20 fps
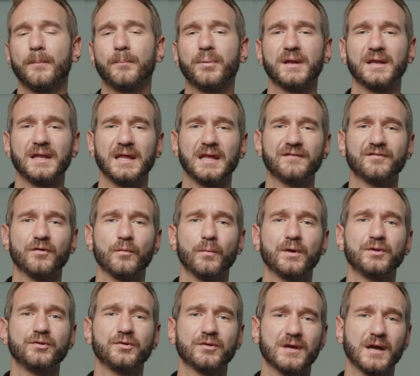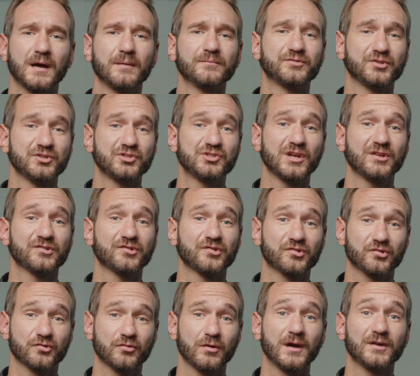but even when you come to
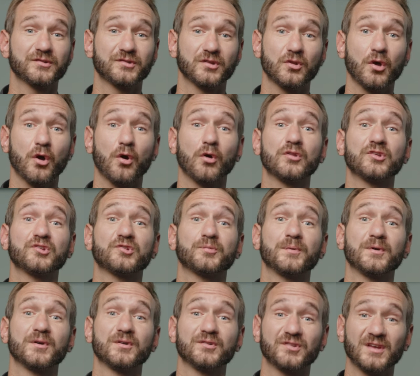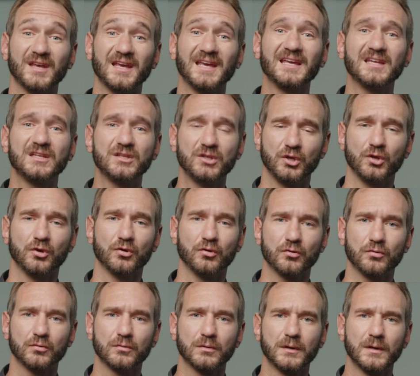Jesus Christ and the Holy Spirit's in
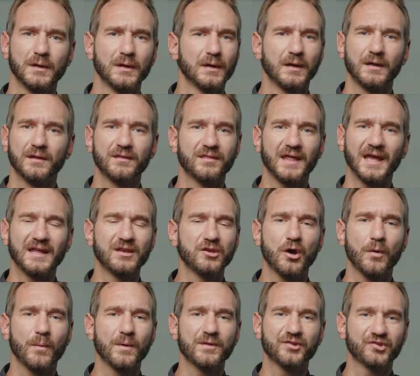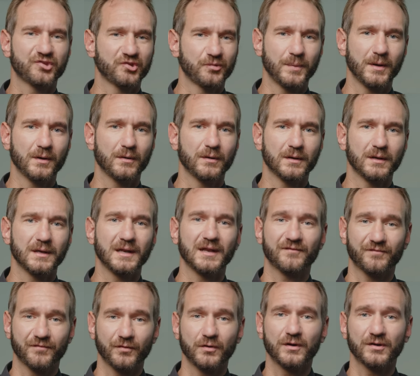you, and no other spirit,
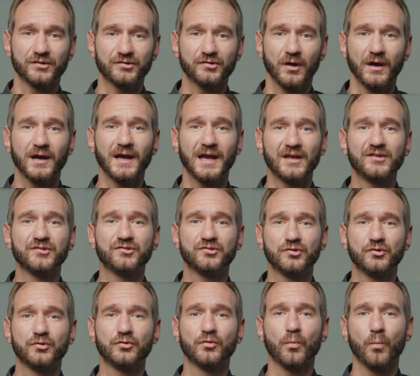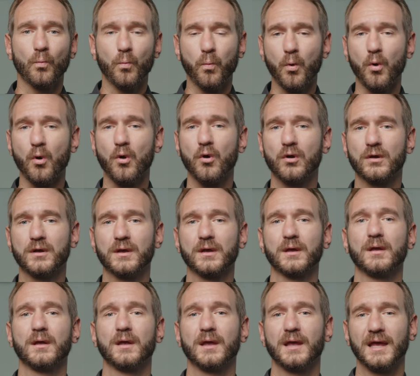for as long as you walk
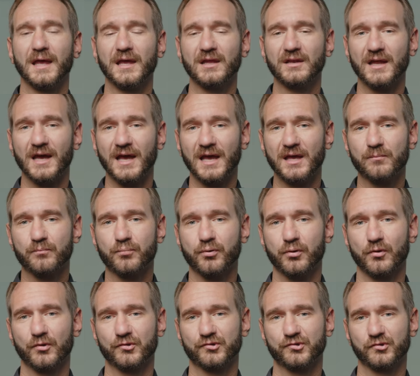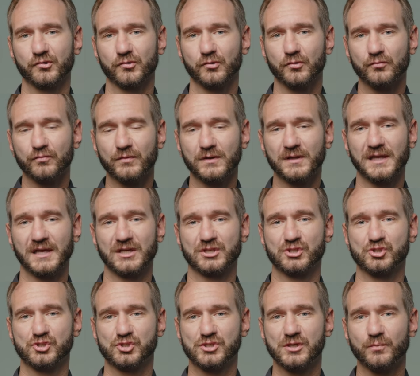in a personal
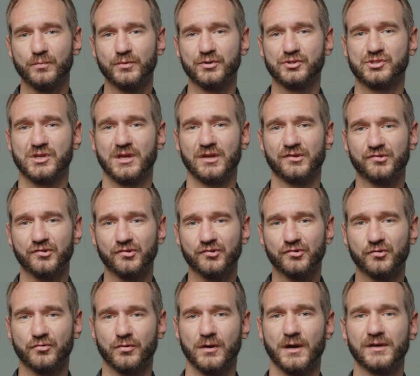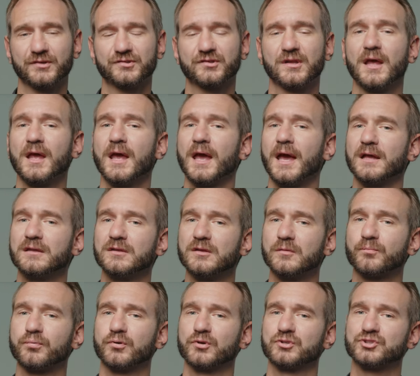relationship with Jesus Christ and you
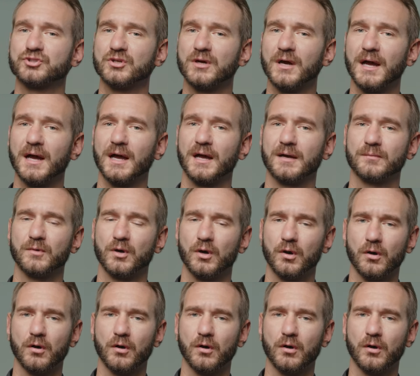put your armor